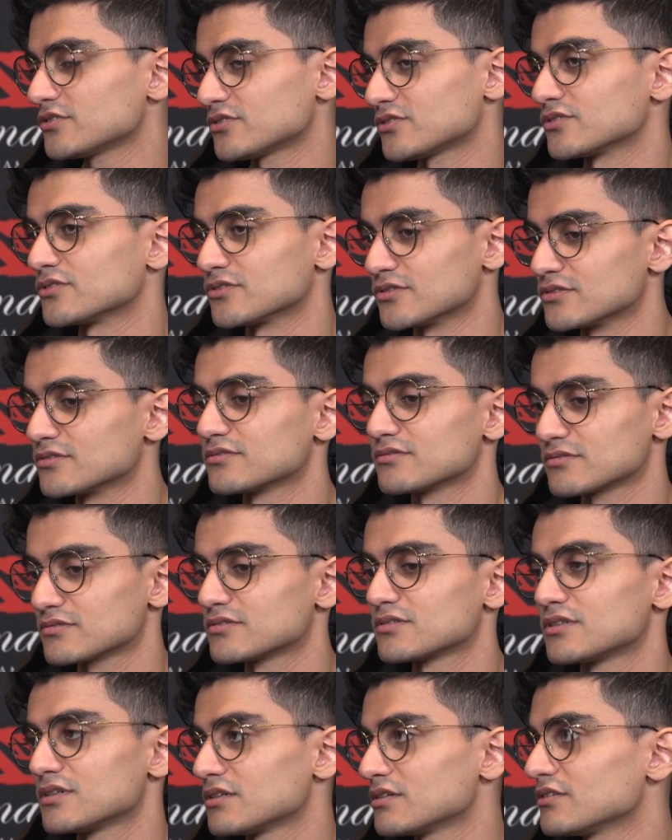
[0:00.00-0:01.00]
So
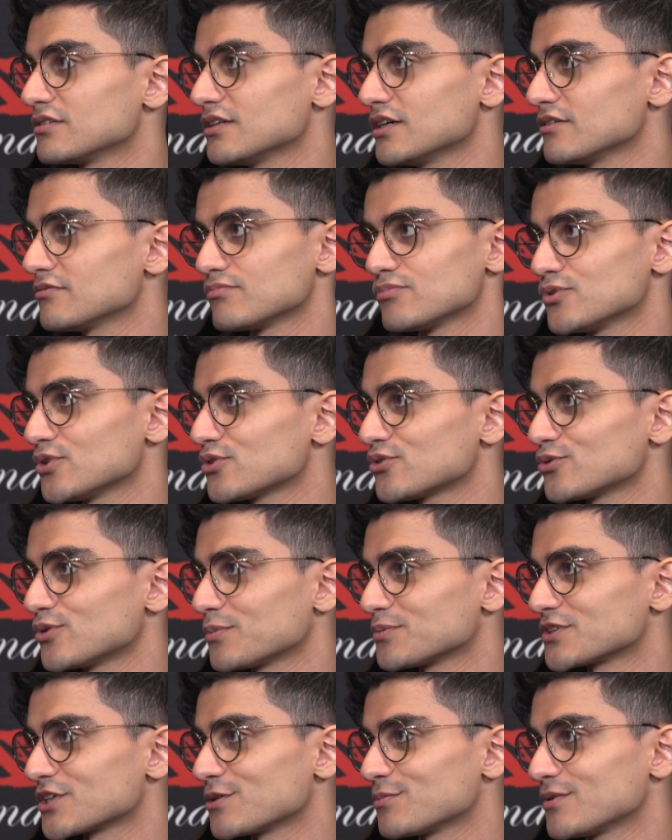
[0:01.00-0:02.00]
no, not too
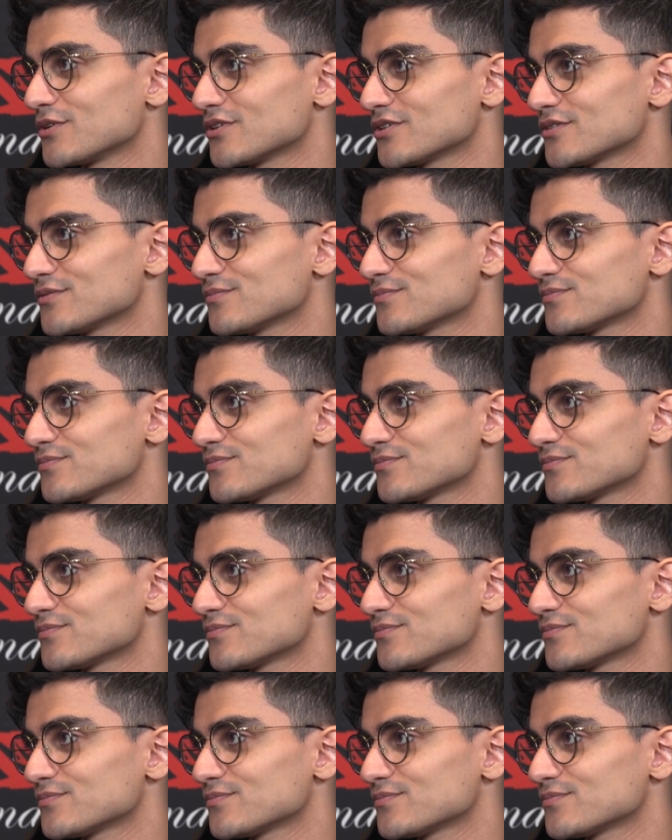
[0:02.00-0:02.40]
upset about it.